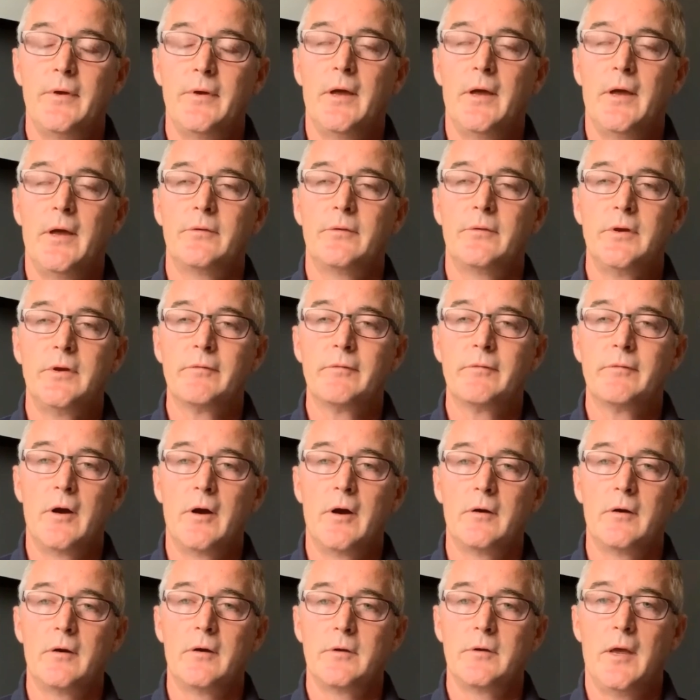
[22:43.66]
3 of
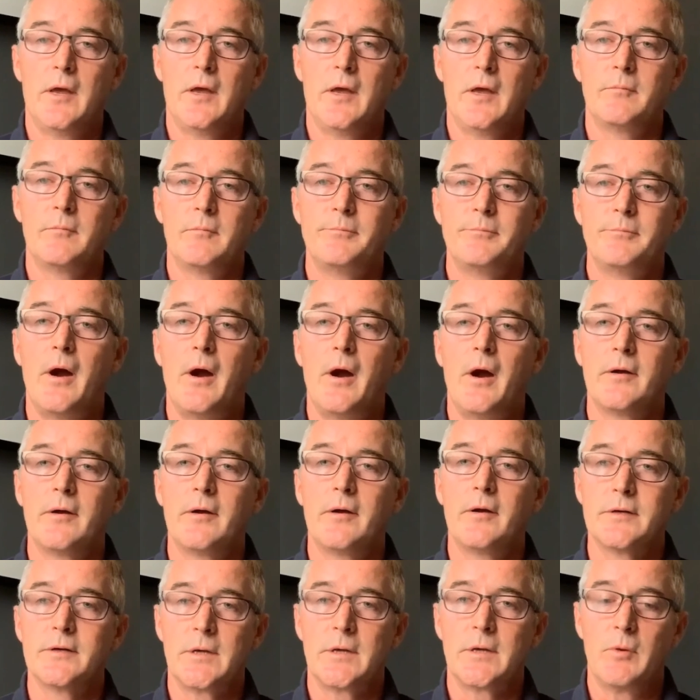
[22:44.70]
our
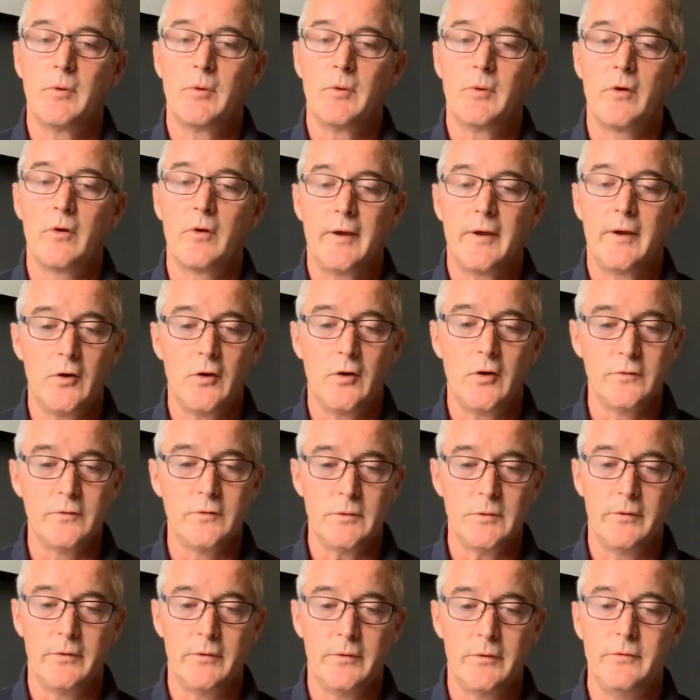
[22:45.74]
partners that we work very closely
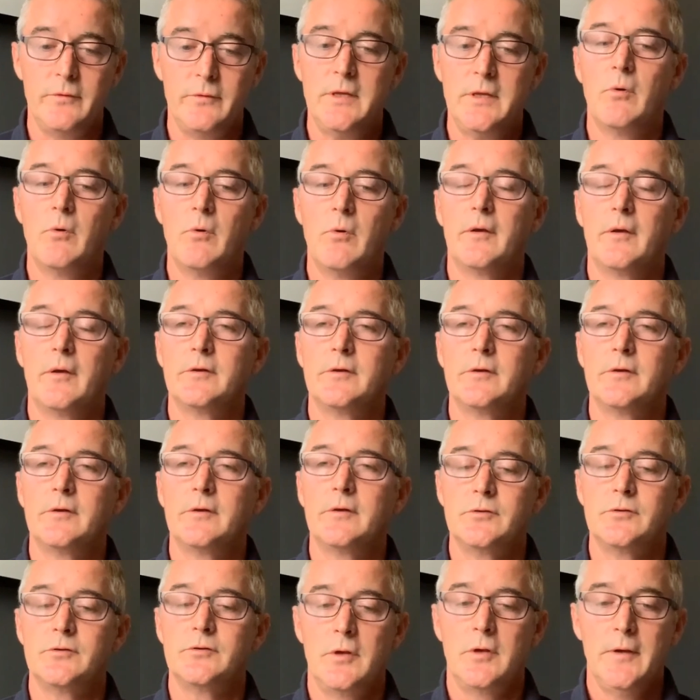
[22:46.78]
with, E1 and
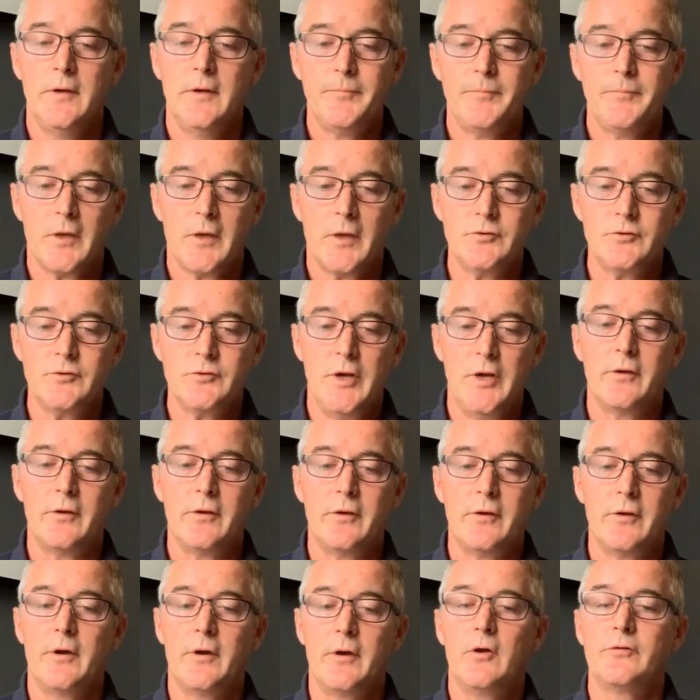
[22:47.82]
Draker
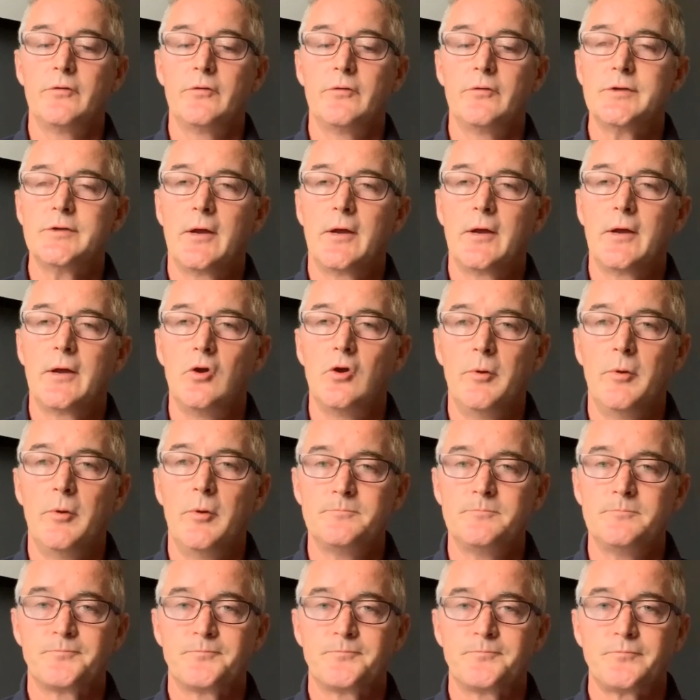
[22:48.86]
and also Jet Global.
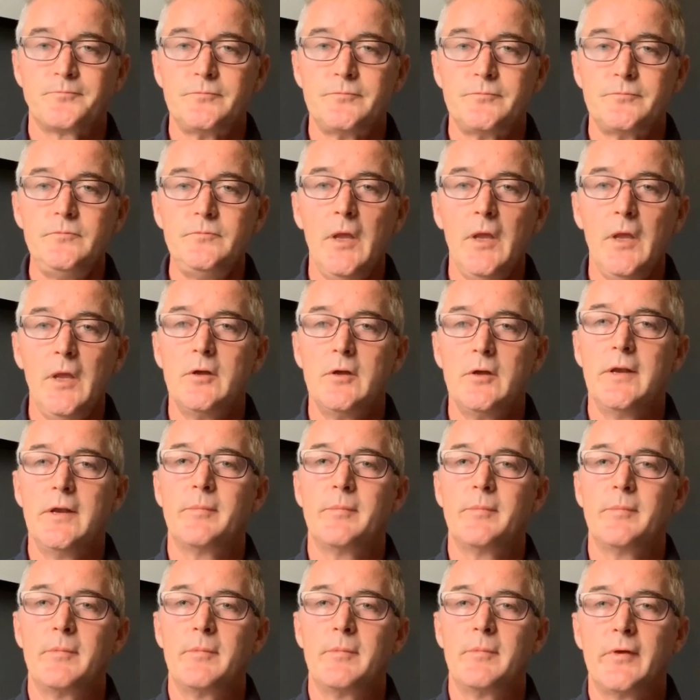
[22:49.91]
You'll hear
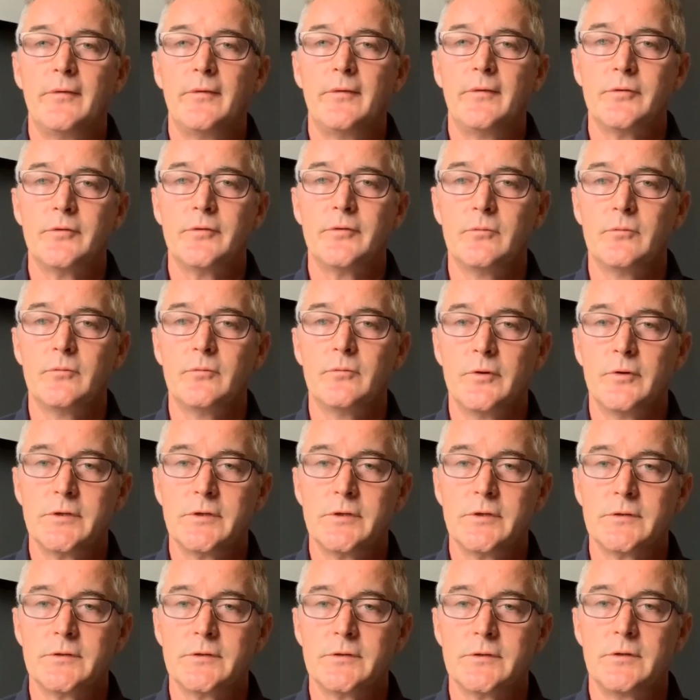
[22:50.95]
from them this afternoon, which
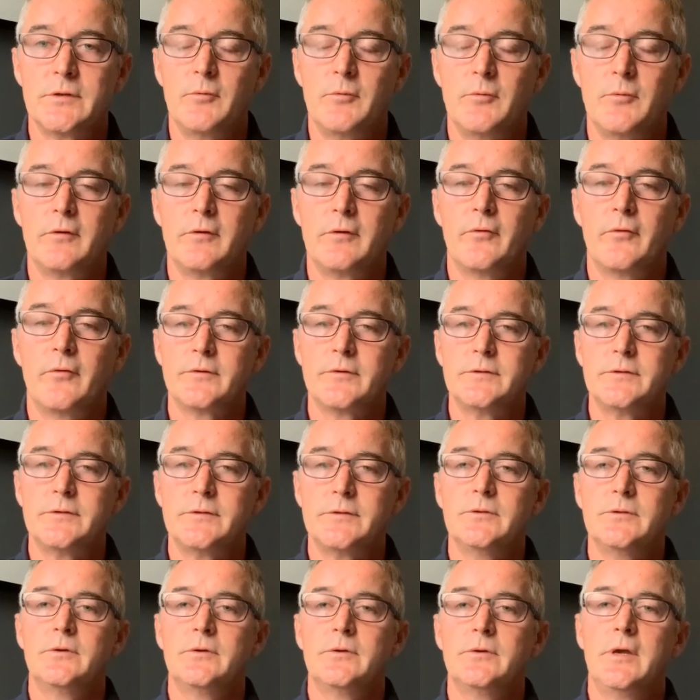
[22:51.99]
is, I'm looking forward
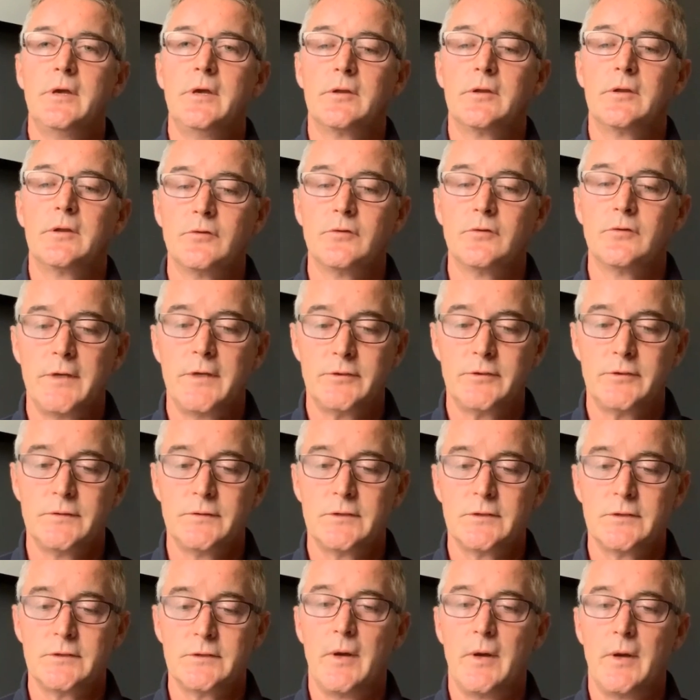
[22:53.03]
to hearing those
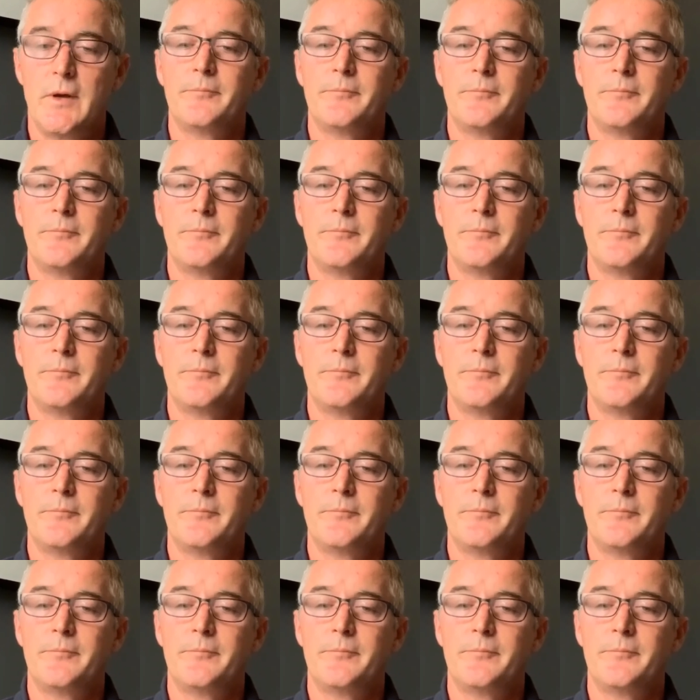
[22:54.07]
sessions as well.